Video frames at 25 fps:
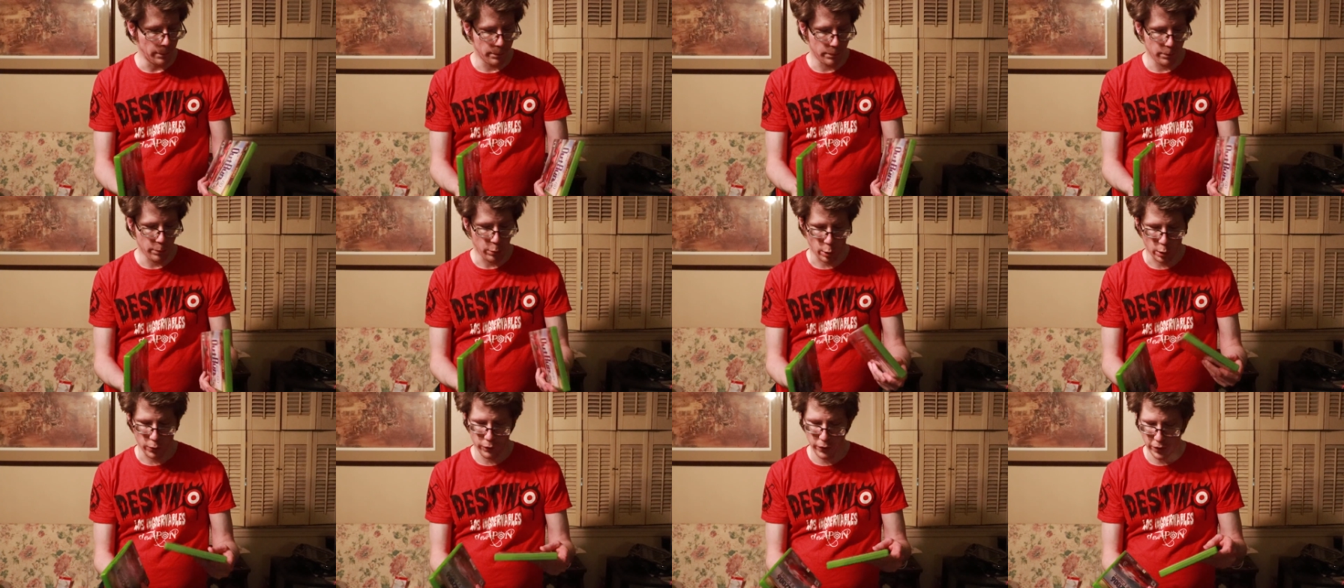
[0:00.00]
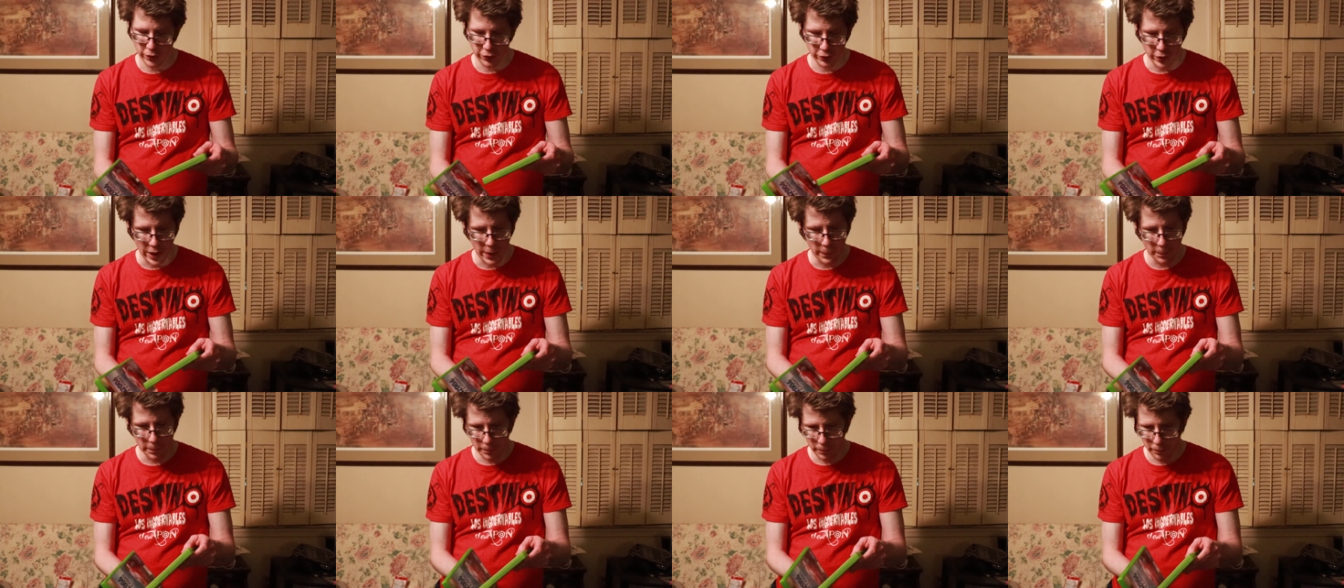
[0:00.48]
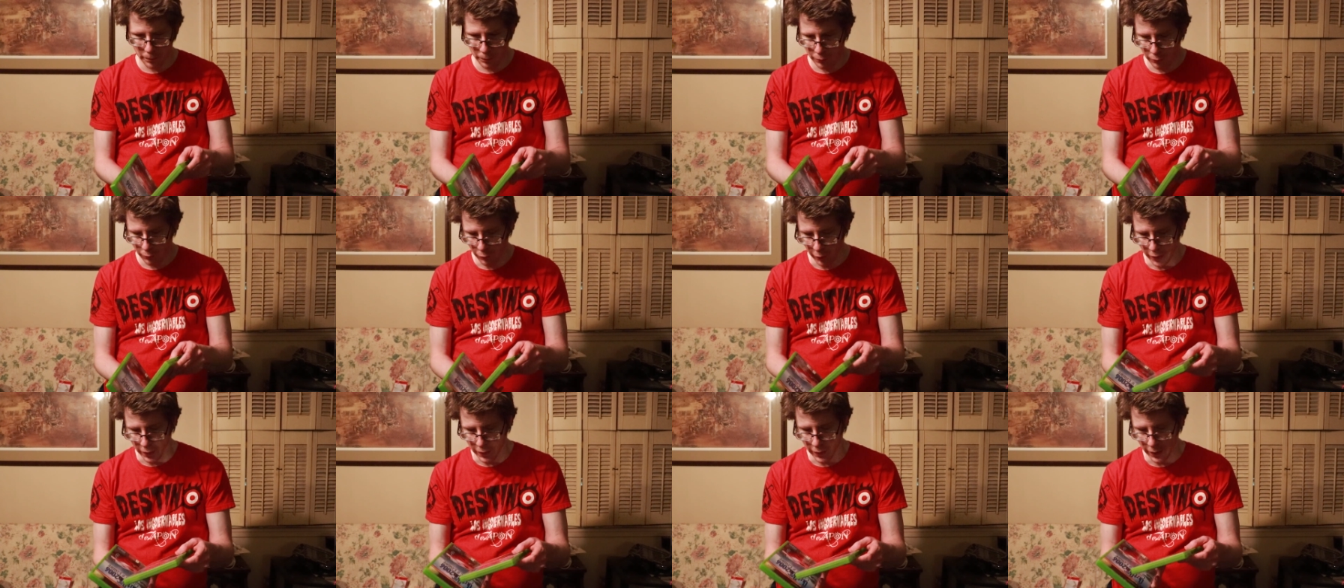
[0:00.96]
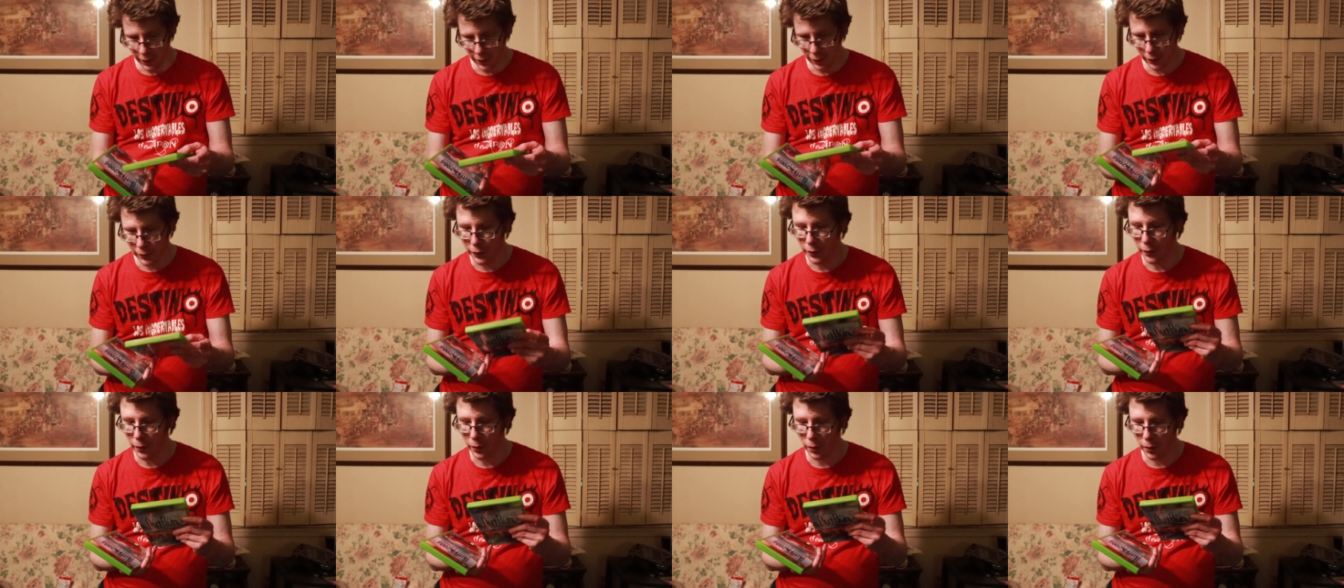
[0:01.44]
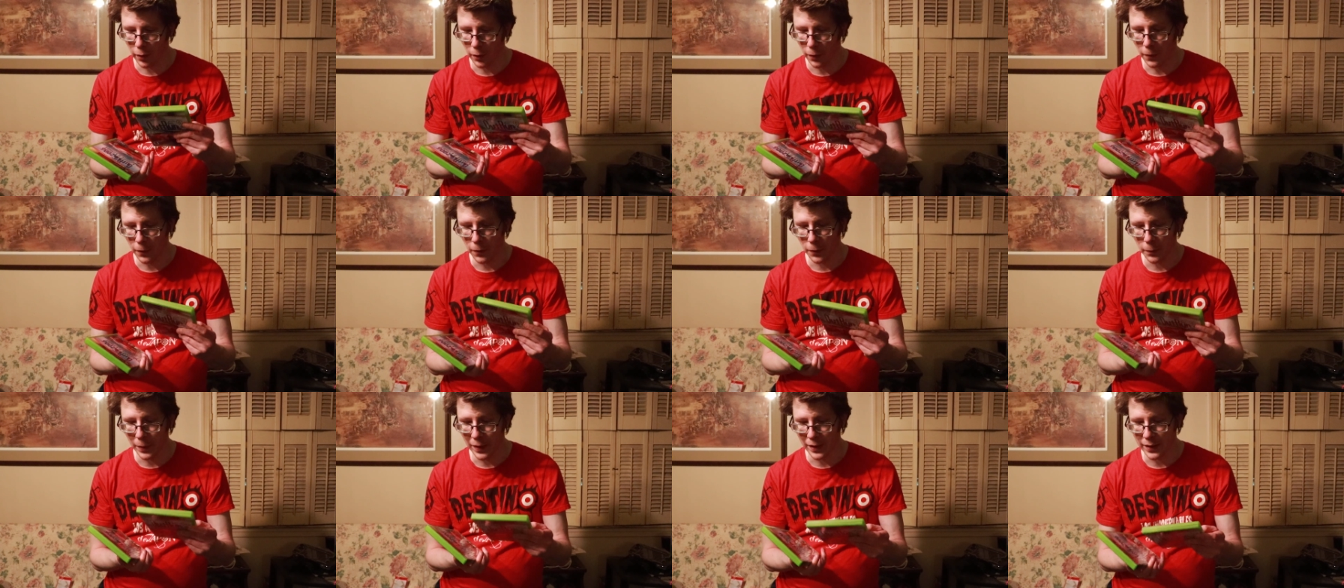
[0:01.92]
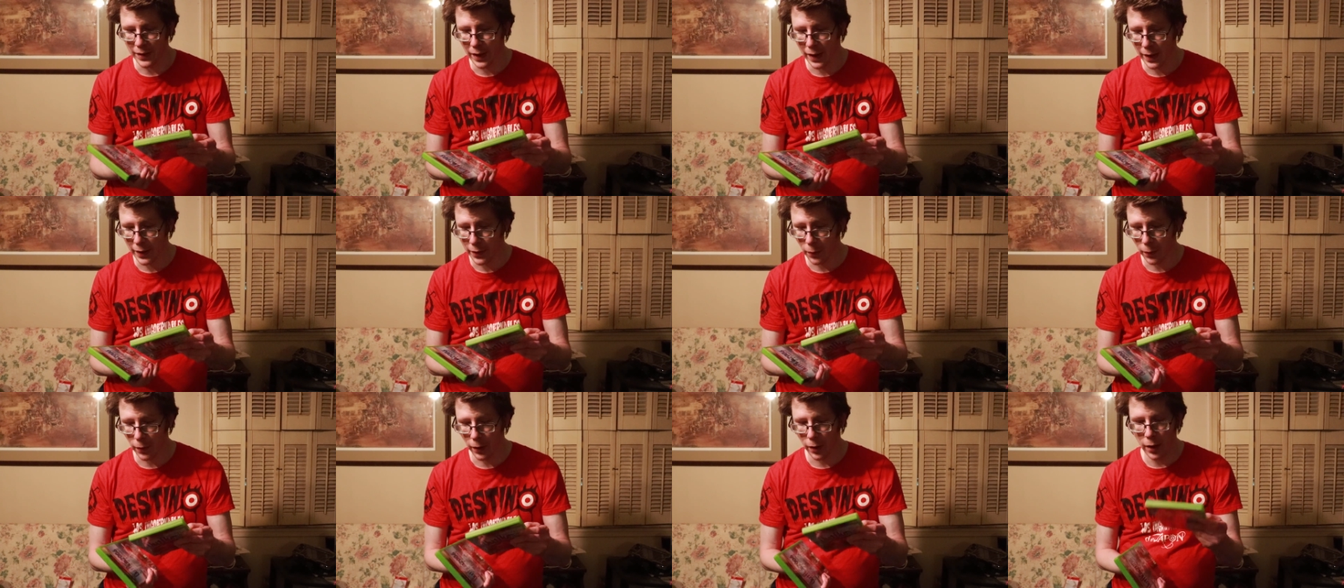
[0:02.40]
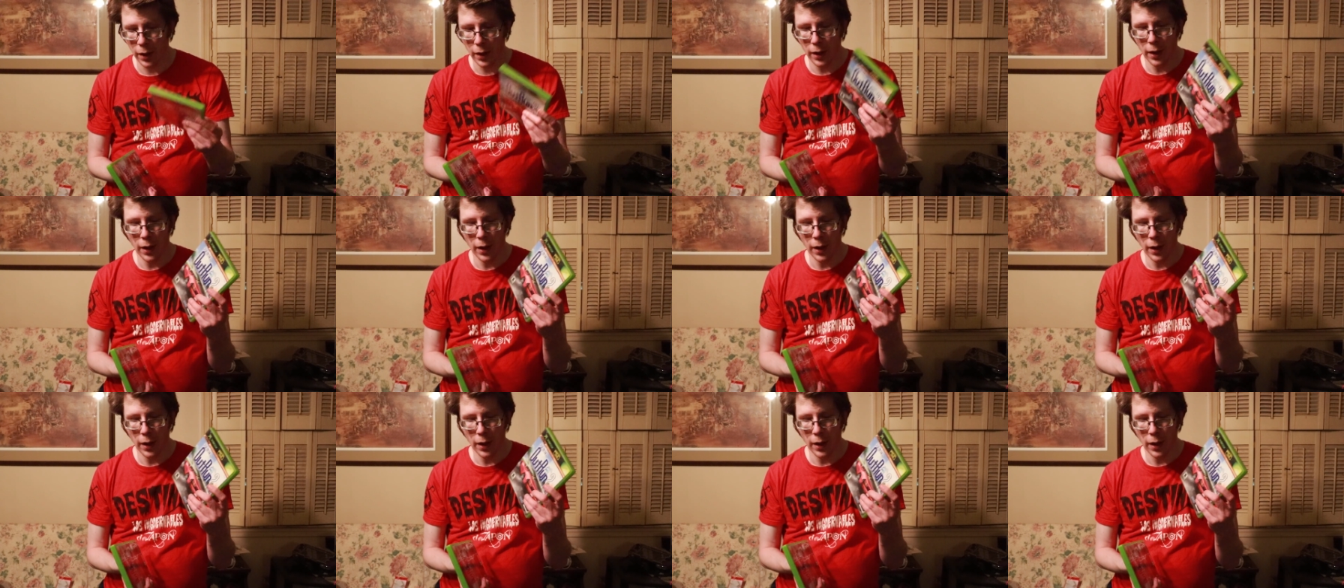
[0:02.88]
perfect shape. Like, these are spectacular.